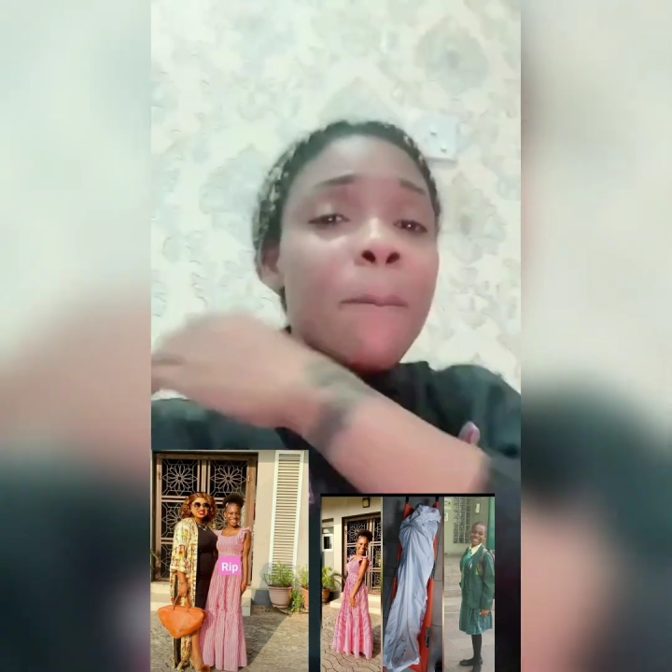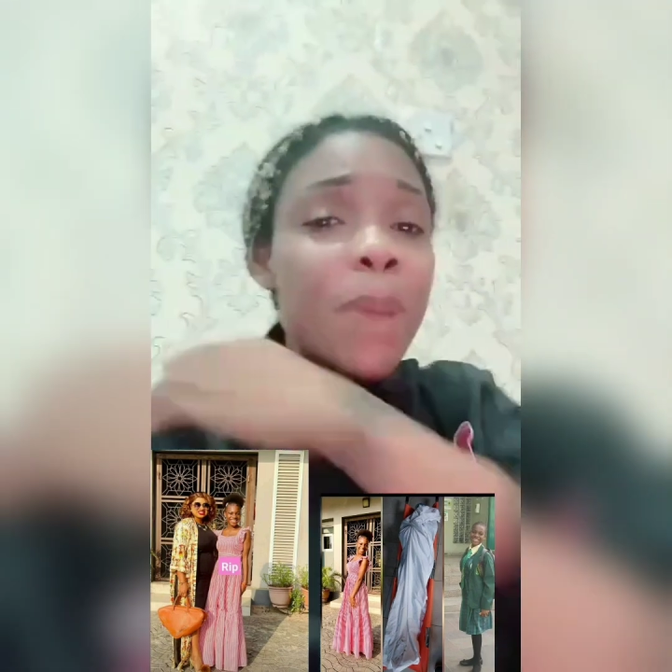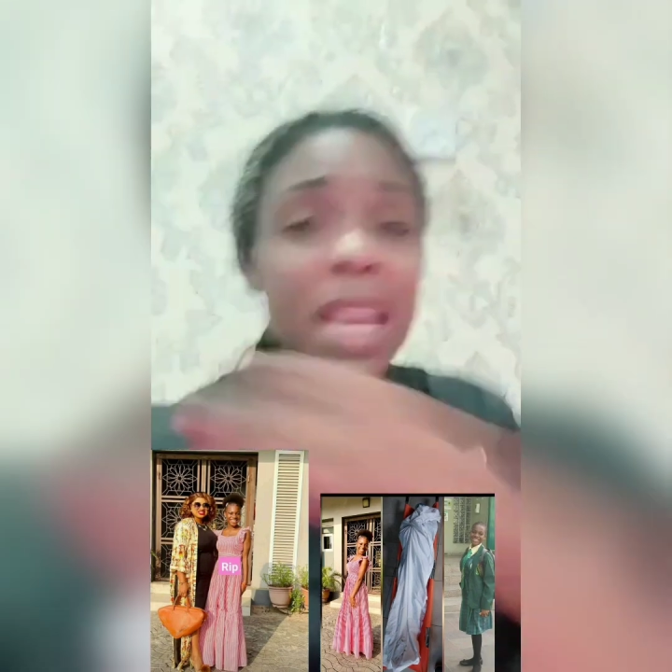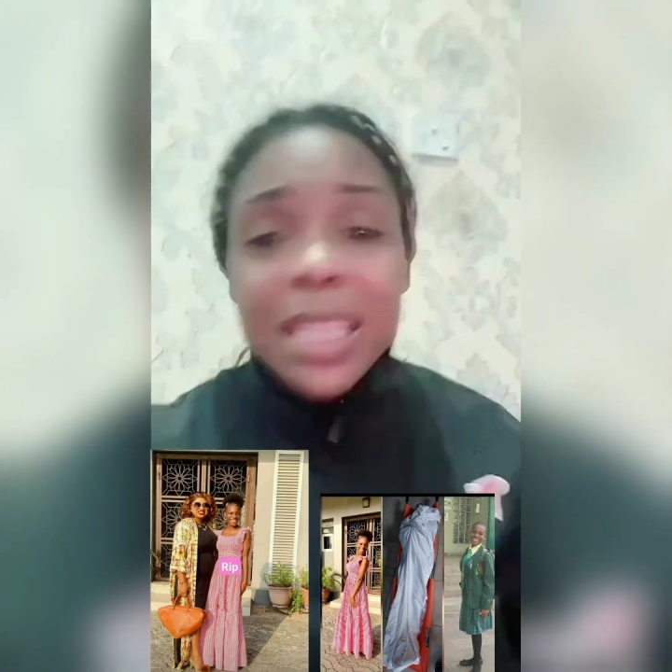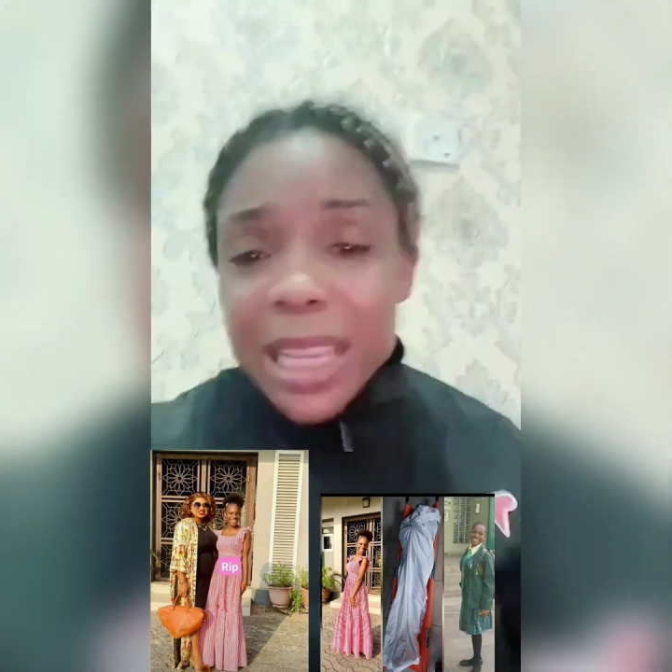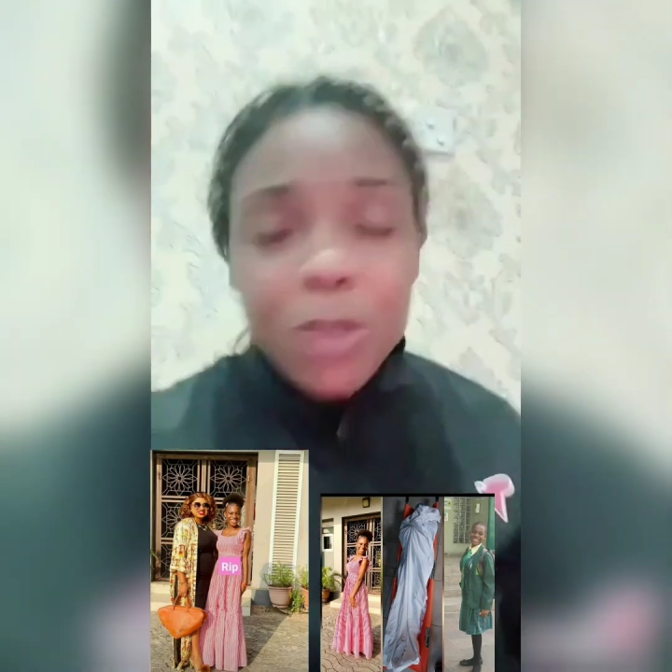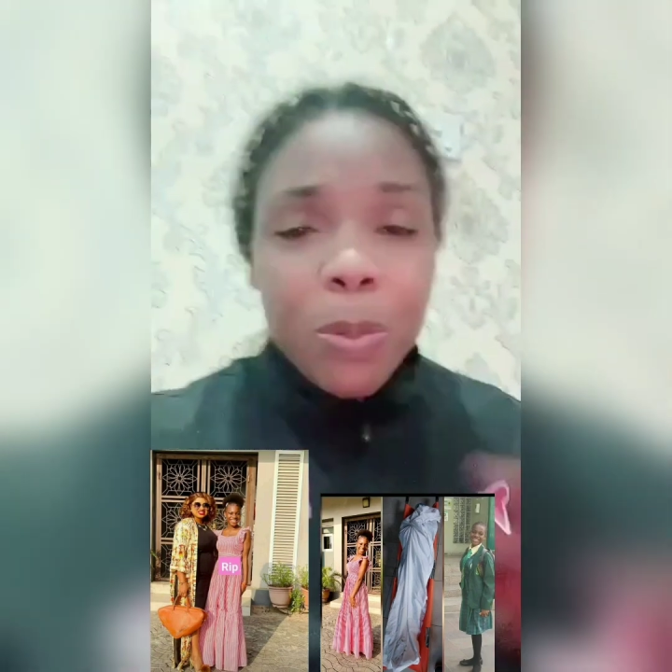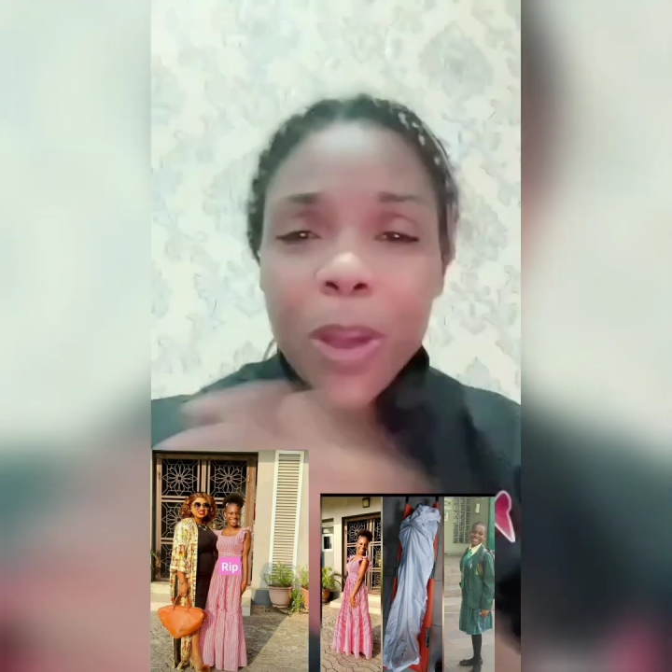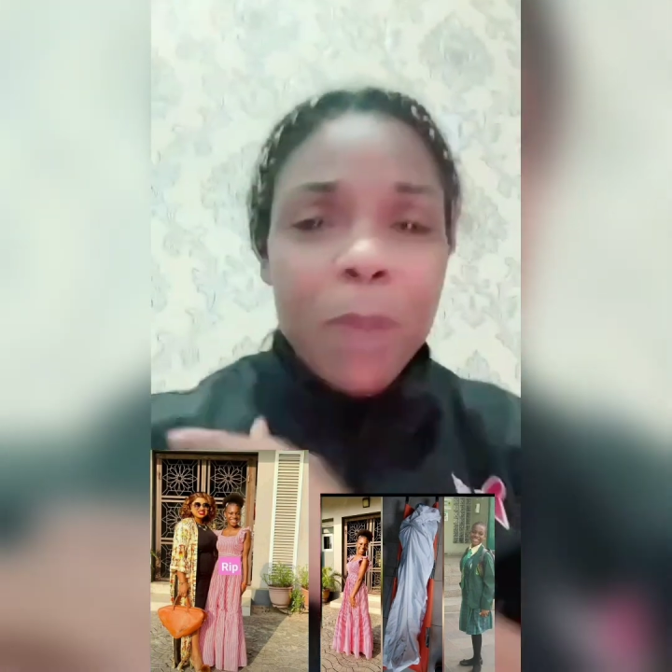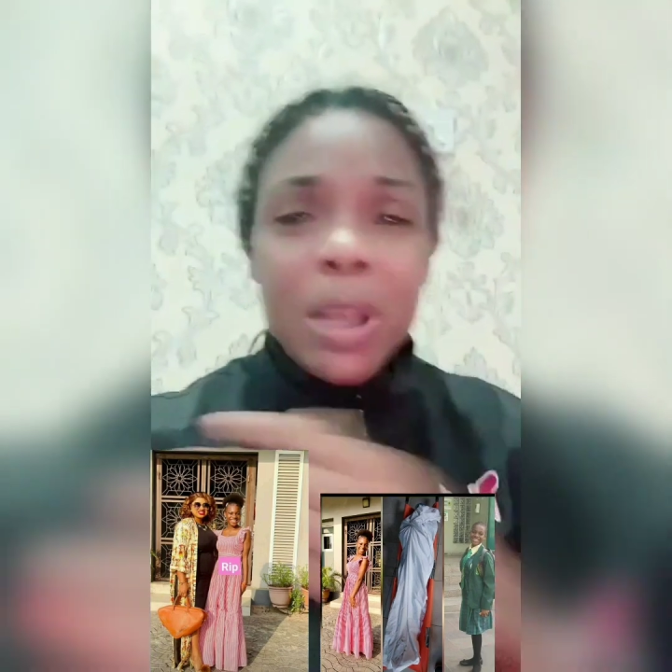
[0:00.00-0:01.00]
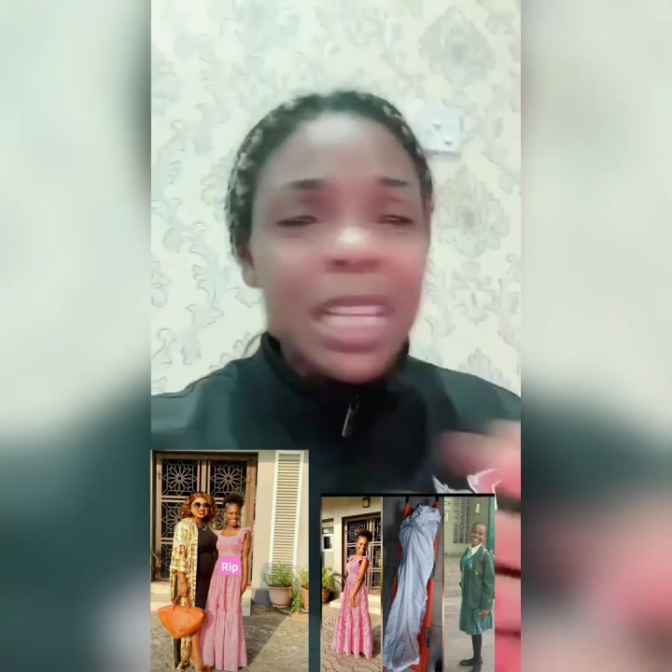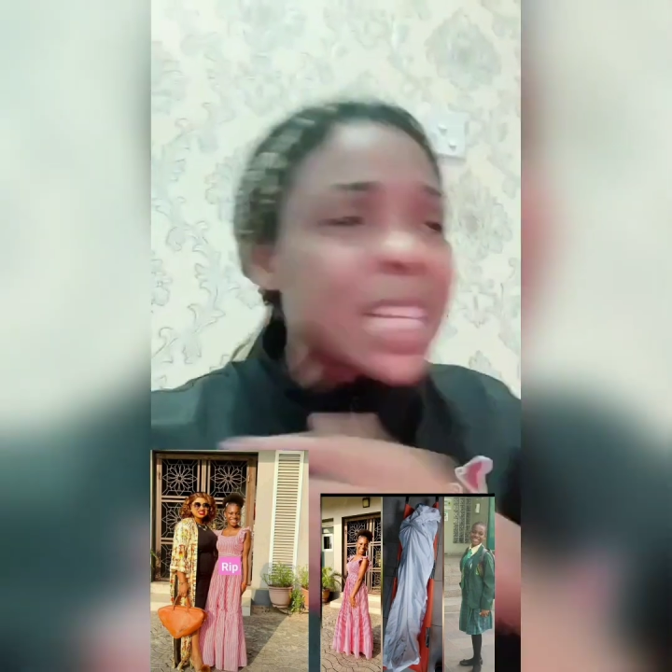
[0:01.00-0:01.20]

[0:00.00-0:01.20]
basic requirement